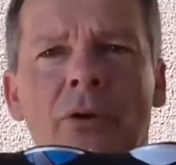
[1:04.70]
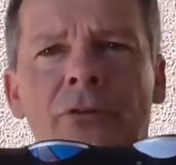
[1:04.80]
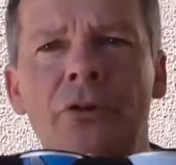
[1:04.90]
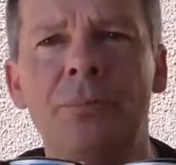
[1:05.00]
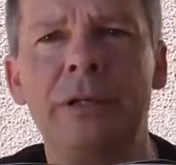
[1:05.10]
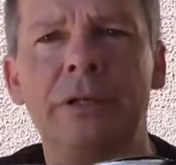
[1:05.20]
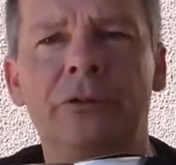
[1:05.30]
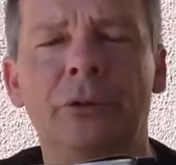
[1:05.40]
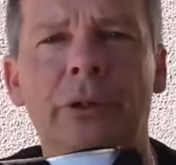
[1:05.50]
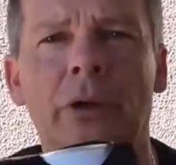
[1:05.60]
not too many are
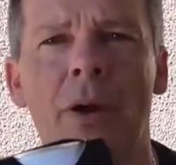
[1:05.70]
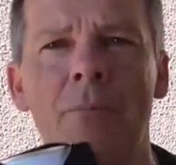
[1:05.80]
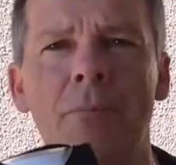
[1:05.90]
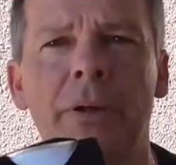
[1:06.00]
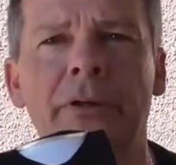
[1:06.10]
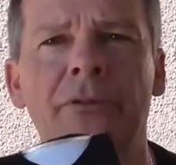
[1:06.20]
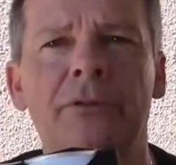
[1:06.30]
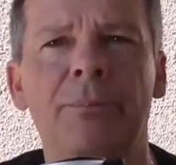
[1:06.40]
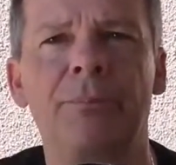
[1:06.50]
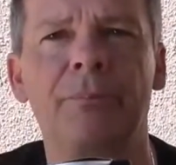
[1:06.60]
doing like
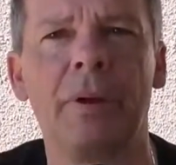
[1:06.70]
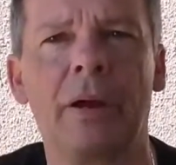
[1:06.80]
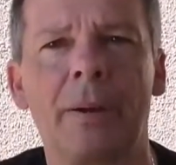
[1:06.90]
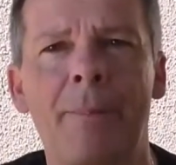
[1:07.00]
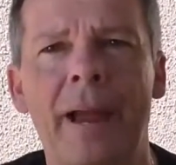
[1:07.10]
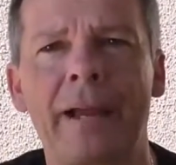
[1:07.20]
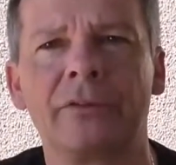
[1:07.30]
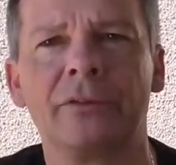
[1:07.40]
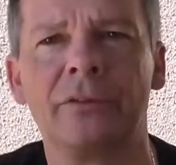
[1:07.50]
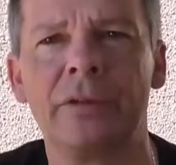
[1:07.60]
mixed
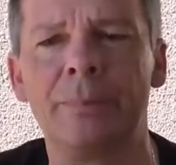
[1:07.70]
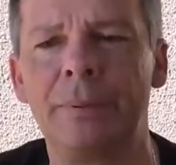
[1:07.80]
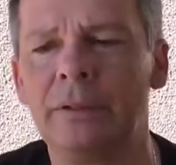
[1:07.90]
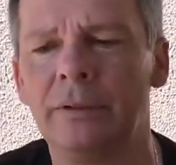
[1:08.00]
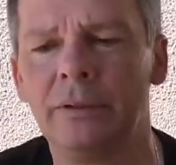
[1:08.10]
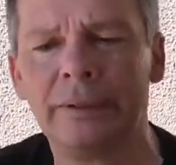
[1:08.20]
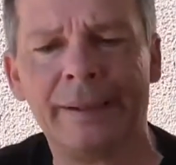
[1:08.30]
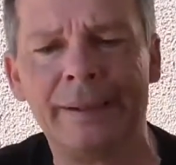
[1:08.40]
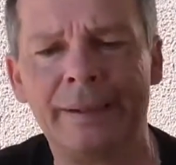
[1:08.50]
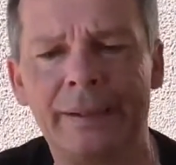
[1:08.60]
packs of their beer.
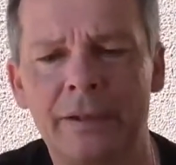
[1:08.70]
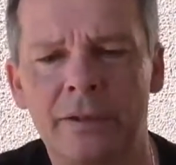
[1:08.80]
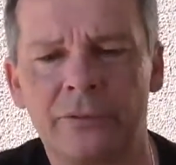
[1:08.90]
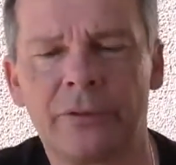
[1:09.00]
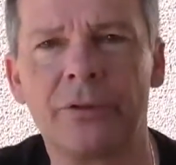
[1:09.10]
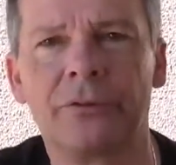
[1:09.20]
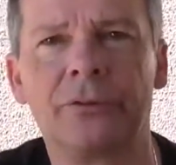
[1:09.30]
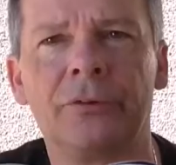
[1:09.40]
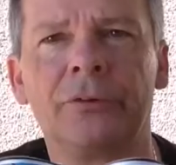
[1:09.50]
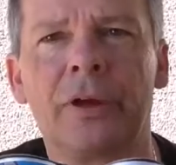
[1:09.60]
So
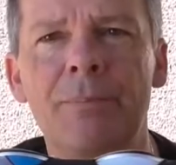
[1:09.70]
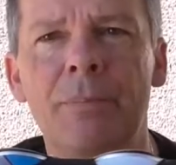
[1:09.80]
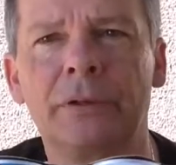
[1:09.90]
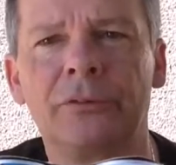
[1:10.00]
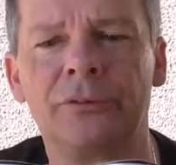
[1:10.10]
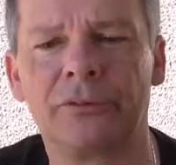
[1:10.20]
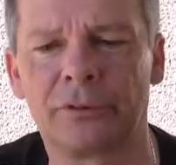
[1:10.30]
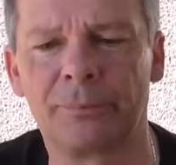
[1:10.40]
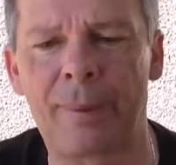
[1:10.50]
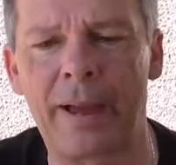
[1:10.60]
this is a mixed
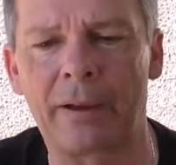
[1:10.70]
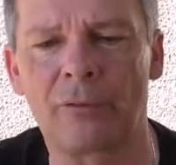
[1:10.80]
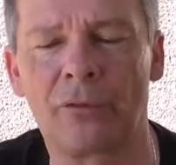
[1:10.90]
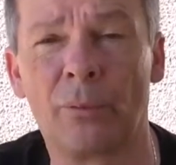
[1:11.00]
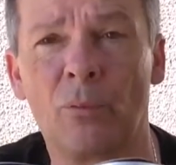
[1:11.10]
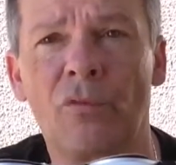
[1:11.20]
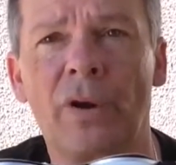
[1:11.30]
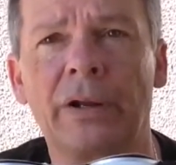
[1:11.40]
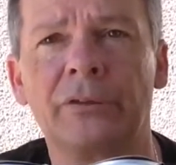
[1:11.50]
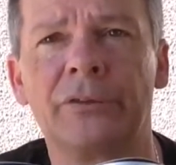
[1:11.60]
6-pack from
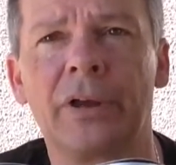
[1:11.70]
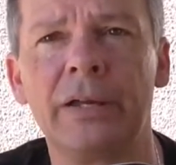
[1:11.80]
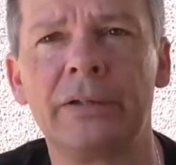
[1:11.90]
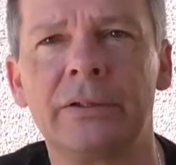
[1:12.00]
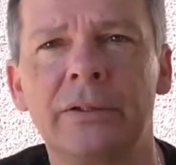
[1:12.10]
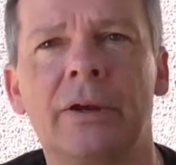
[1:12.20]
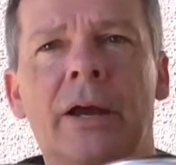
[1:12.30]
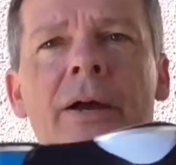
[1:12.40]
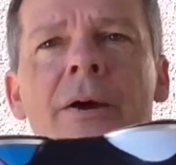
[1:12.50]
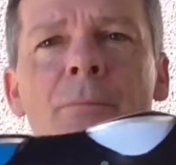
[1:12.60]
Funk Estate,
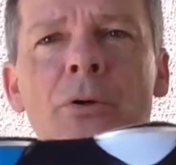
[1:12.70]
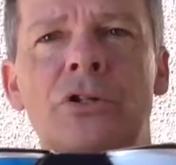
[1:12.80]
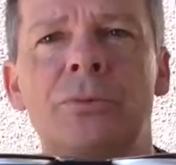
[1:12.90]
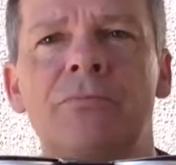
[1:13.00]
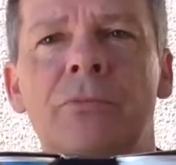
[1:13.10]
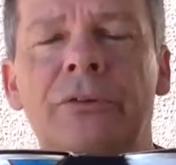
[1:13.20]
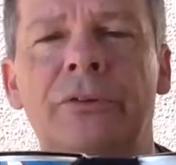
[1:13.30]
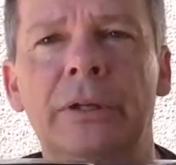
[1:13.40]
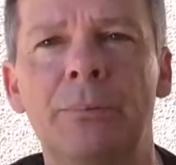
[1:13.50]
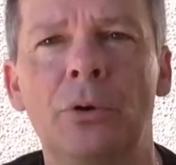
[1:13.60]
which
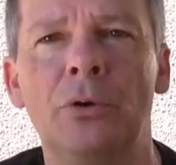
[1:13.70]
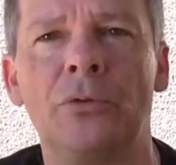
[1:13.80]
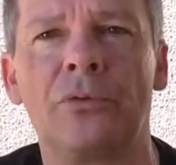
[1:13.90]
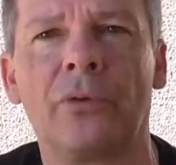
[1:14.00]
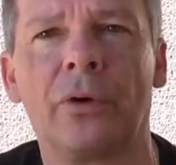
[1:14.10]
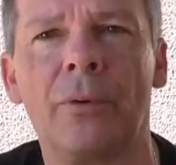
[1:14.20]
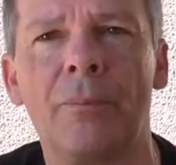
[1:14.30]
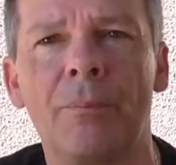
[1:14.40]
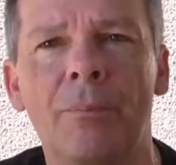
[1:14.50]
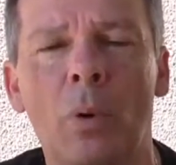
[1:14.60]
recently moved
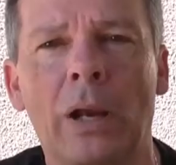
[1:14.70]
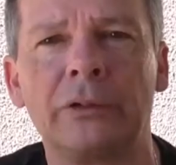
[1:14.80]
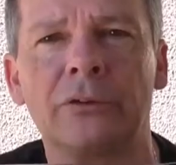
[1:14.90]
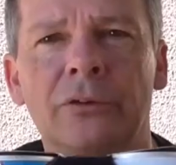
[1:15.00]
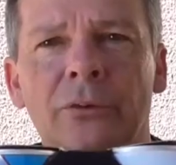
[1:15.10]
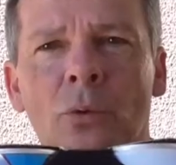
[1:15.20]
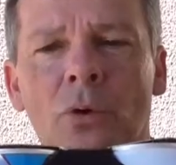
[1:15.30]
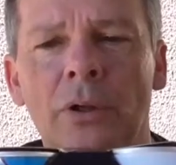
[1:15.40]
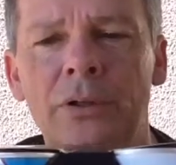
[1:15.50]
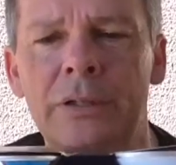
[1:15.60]
from Wellington to
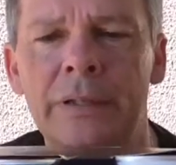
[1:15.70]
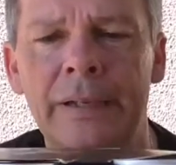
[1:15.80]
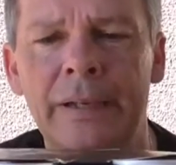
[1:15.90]
Auckland.